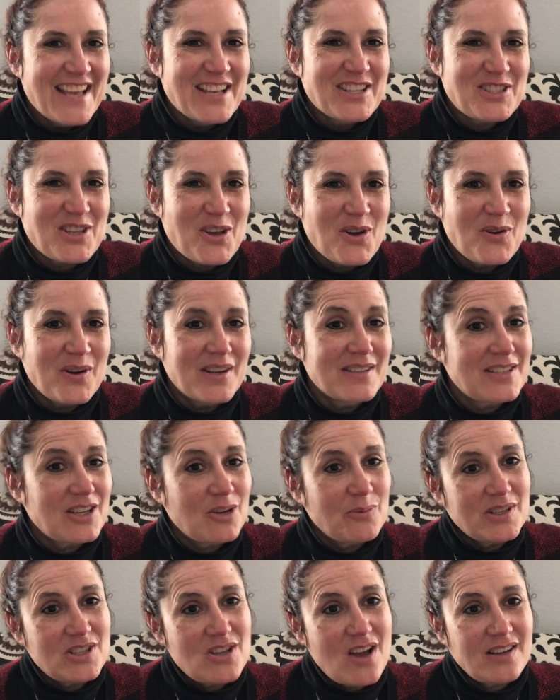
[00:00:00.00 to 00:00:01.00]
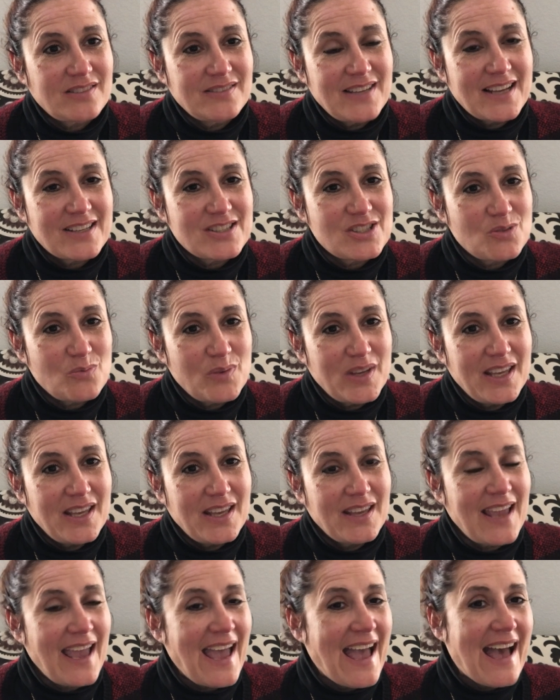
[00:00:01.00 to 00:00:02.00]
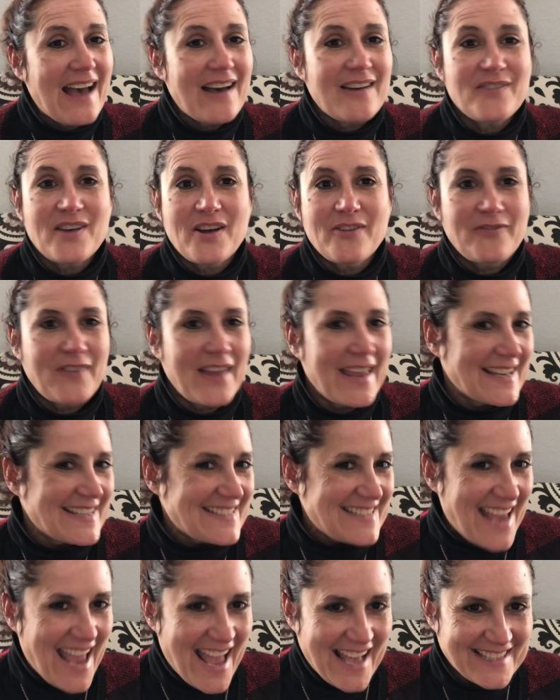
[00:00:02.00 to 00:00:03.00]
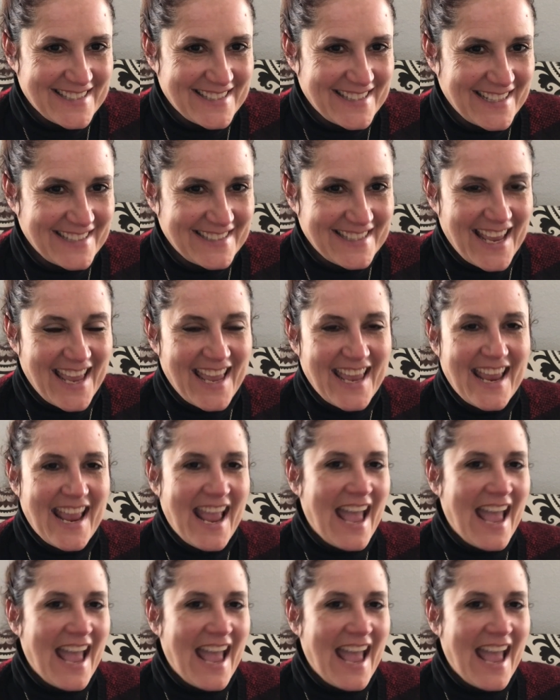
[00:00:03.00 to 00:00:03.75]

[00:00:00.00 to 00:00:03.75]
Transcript: So until we talk next week, have a fantastic day.